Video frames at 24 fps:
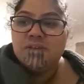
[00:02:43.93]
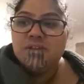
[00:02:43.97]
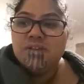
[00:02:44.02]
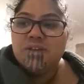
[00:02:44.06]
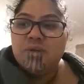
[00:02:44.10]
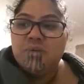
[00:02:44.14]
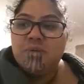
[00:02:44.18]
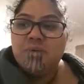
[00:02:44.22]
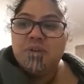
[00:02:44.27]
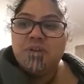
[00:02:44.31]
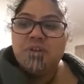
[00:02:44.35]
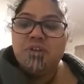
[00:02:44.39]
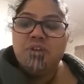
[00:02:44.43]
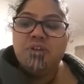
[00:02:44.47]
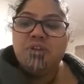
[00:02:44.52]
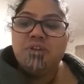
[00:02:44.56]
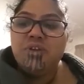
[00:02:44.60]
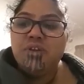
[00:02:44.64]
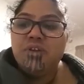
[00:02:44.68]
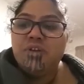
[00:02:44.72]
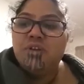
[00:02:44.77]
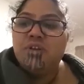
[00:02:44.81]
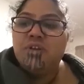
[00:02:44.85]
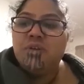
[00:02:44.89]
someone
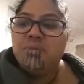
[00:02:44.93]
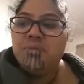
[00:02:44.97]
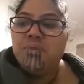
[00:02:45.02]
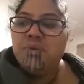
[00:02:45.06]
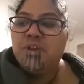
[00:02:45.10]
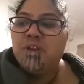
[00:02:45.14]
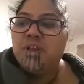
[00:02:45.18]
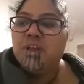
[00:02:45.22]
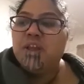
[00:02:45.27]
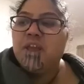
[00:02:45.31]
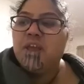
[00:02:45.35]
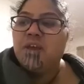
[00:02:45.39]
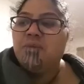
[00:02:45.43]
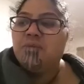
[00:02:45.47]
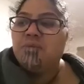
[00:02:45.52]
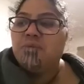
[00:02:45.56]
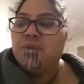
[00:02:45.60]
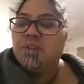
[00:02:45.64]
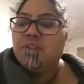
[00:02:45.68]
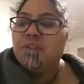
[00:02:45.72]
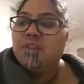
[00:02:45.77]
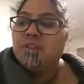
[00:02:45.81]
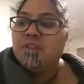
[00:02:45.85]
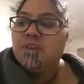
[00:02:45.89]
you communicate
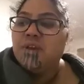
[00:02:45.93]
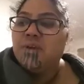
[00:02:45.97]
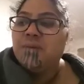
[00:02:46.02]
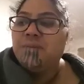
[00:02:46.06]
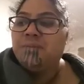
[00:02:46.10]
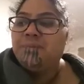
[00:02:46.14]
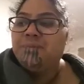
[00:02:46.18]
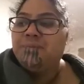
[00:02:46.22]
with.